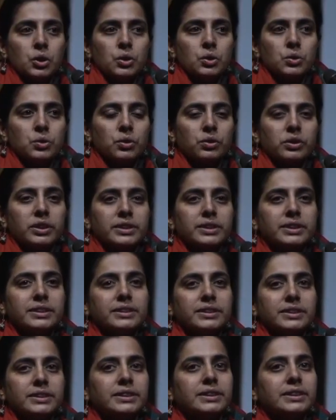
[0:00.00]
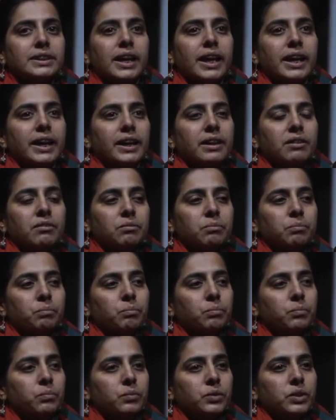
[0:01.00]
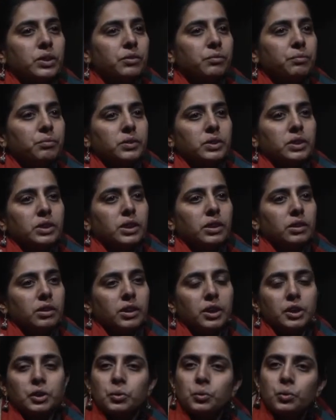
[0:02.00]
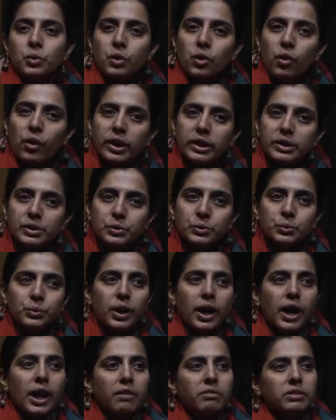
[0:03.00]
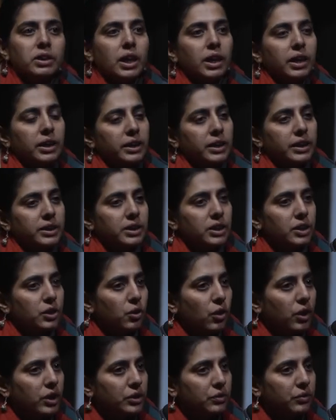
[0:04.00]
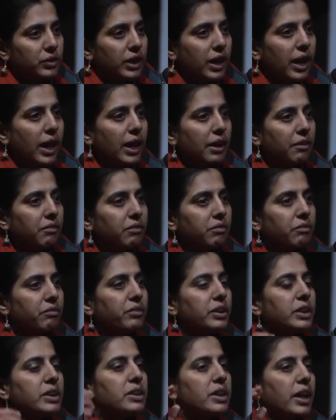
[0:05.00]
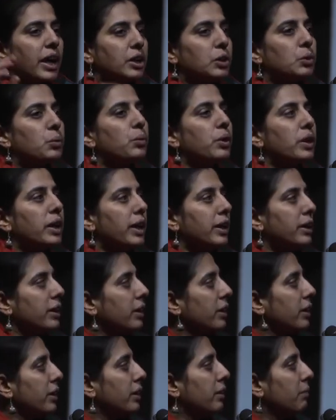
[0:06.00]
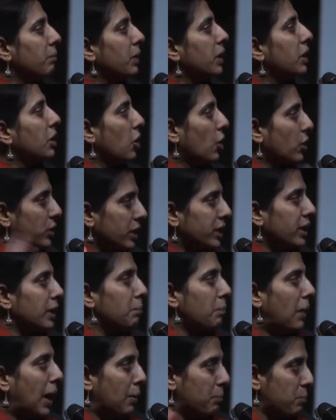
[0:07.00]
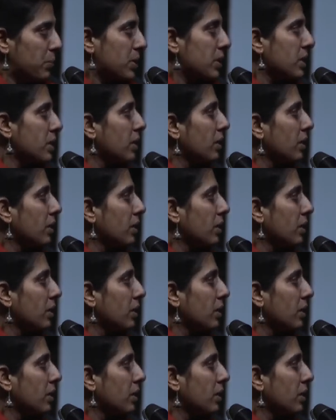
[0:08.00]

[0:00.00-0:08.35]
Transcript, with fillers: So this is just like the the contour drawings you have, the architectural drawings we have. We try to create ecological maps